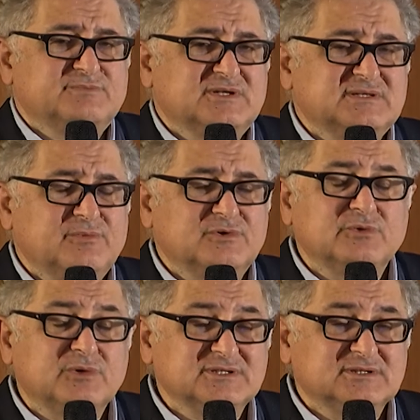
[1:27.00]
possible
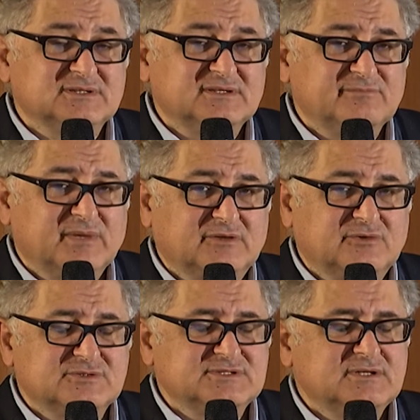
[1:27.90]
quantitative
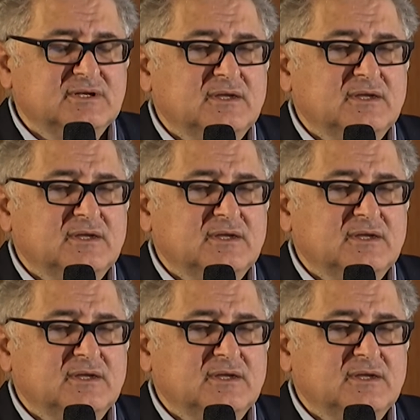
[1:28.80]
methods.